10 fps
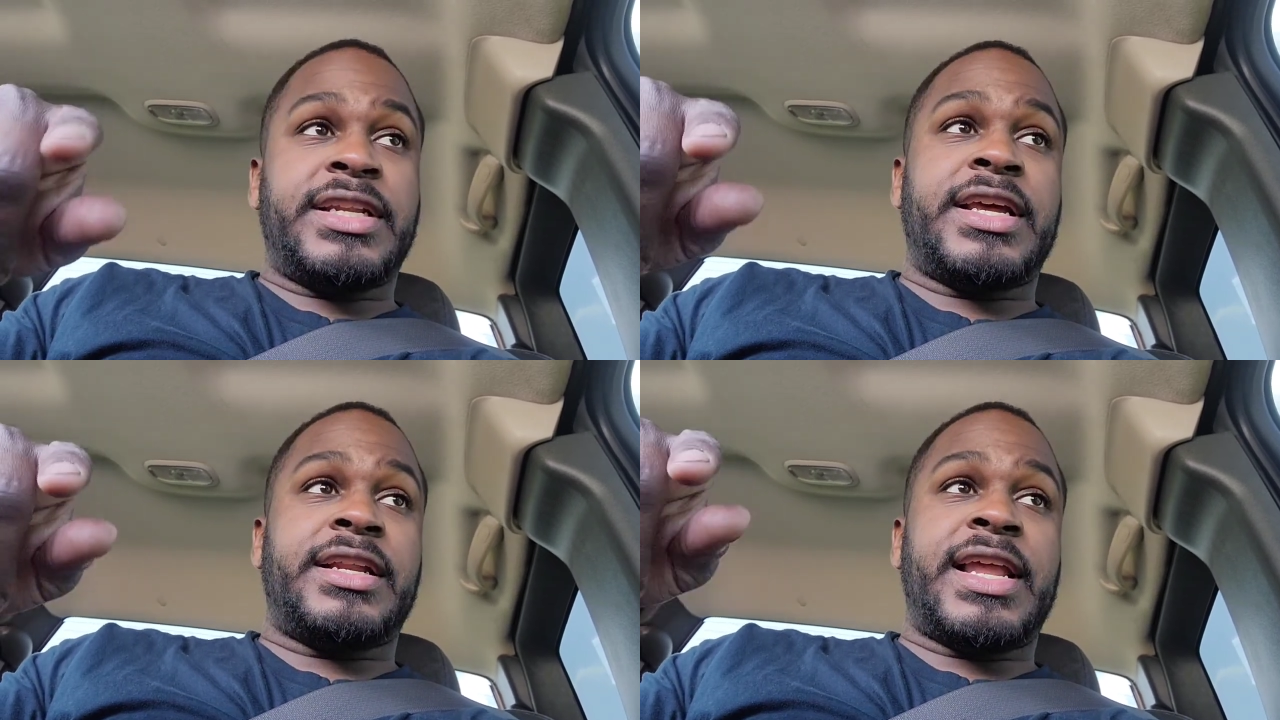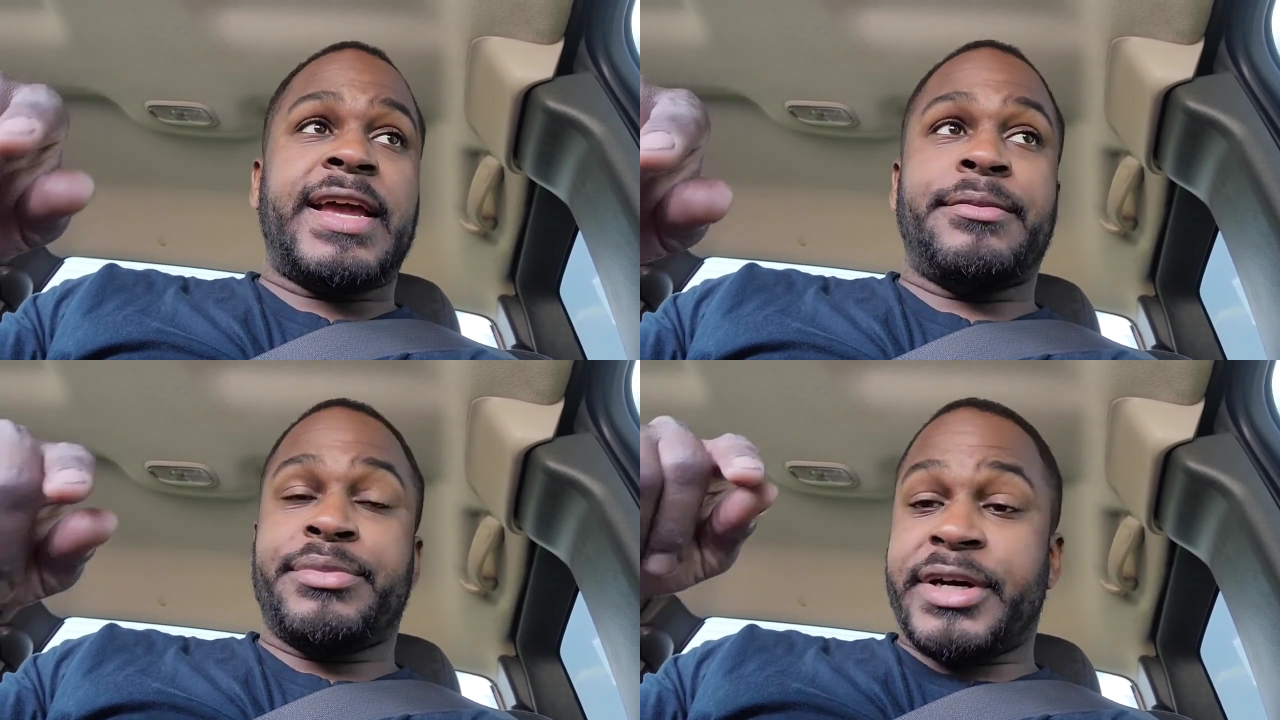that
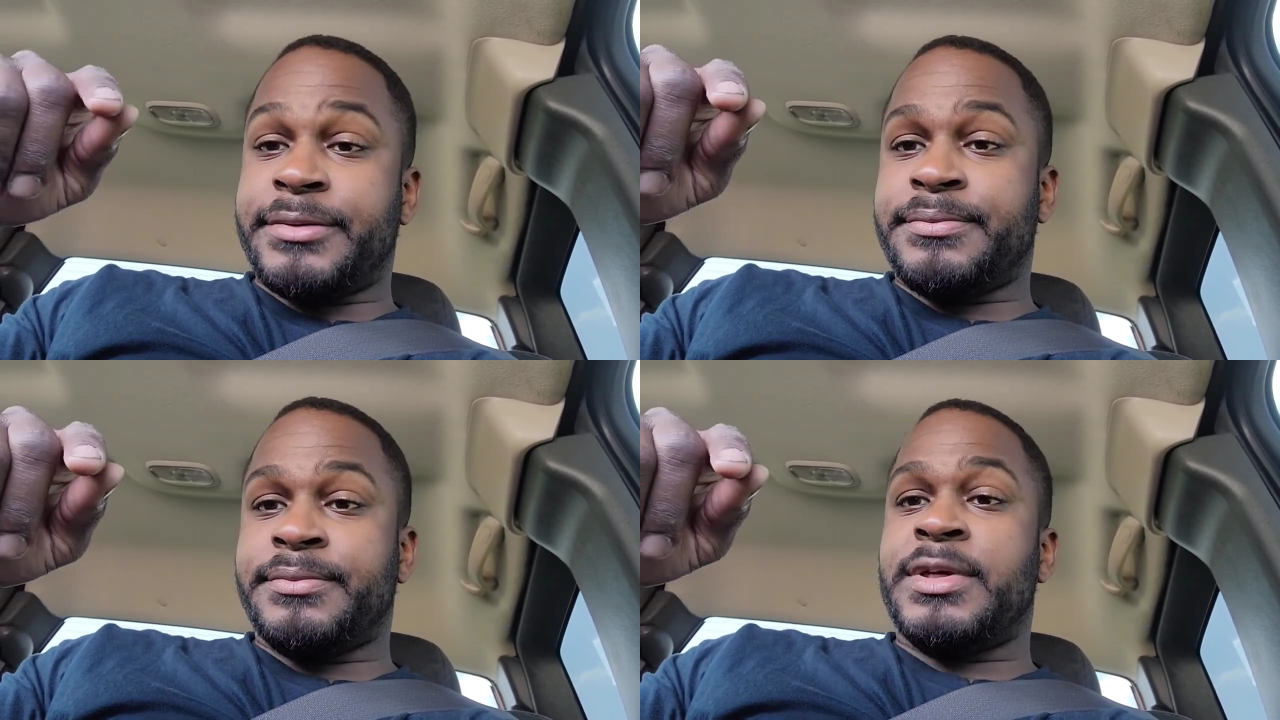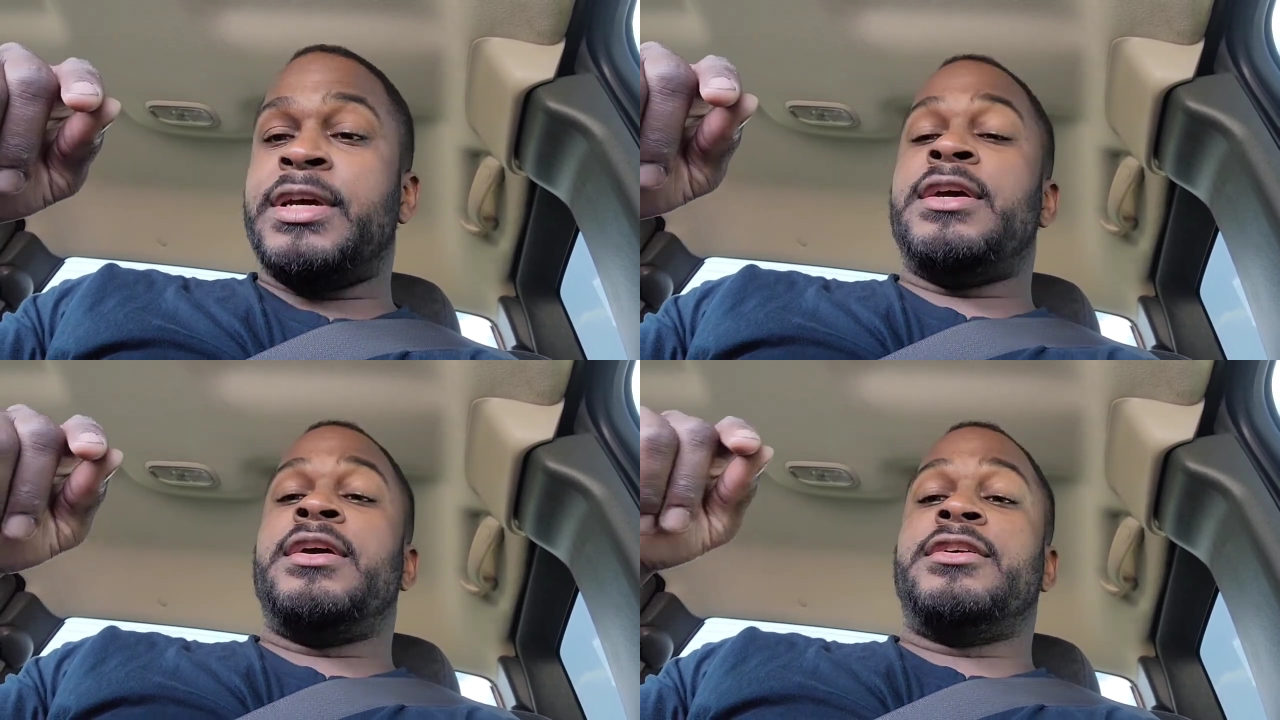like button,
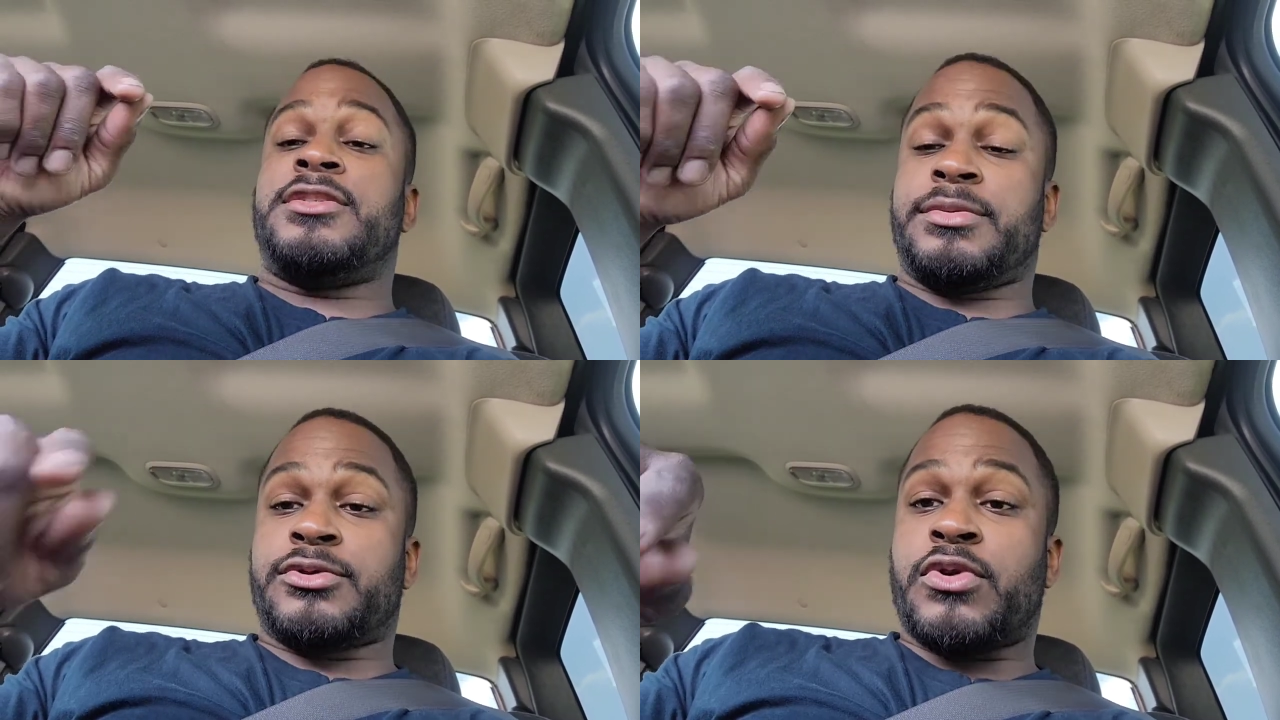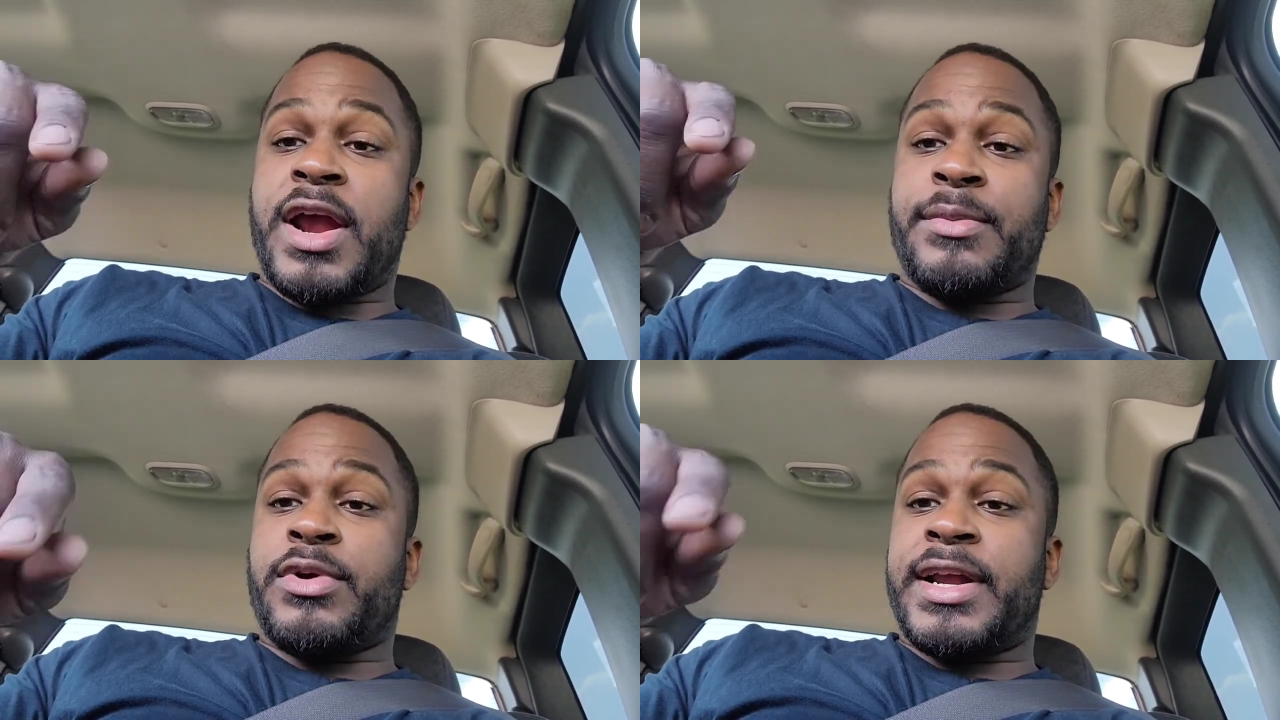
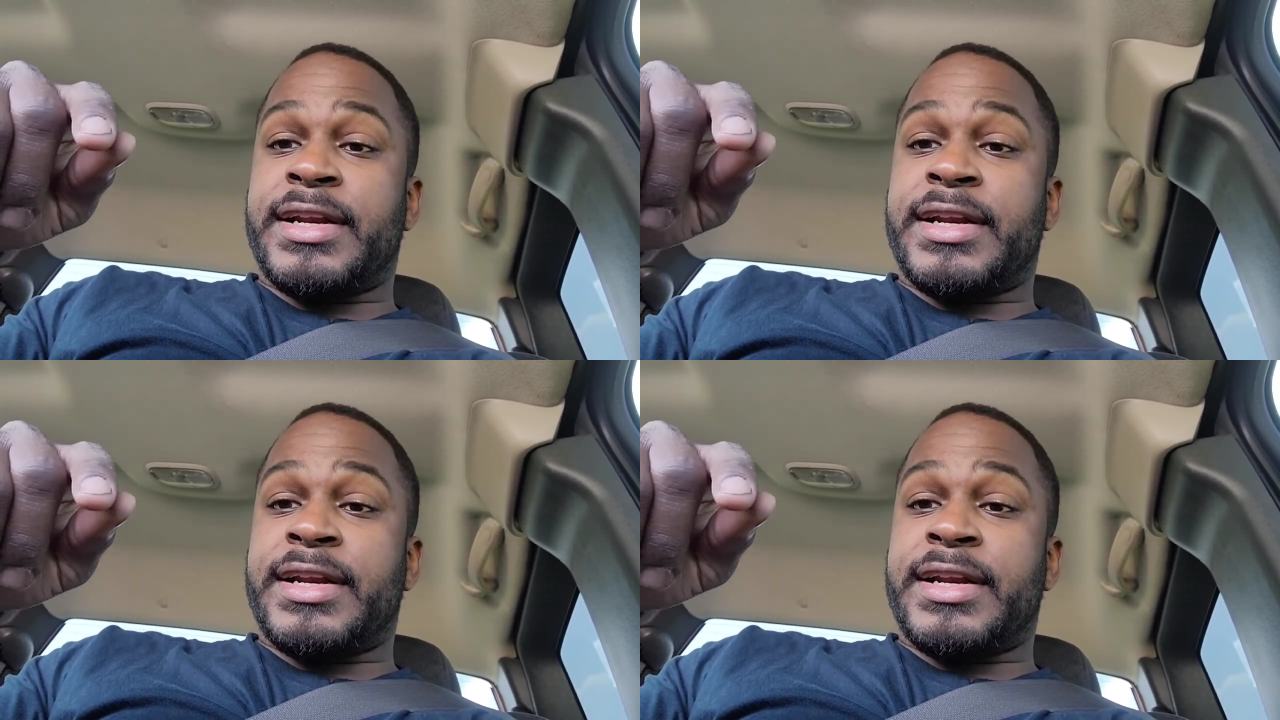subscribe right